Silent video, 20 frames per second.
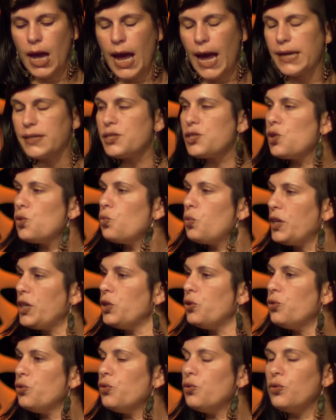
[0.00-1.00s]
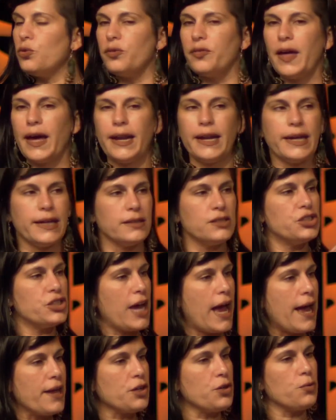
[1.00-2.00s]
And so we knew that in
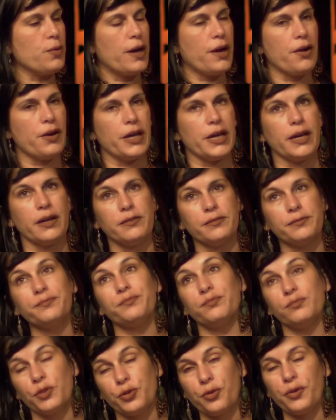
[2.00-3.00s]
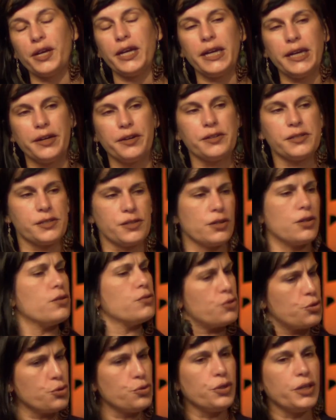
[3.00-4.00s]
January of 2 years
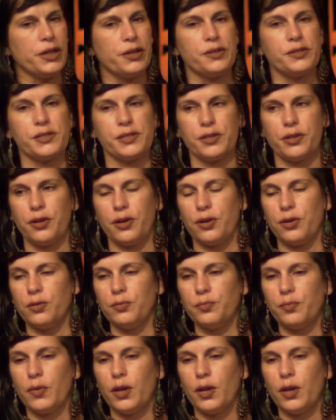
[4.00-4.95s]
ago,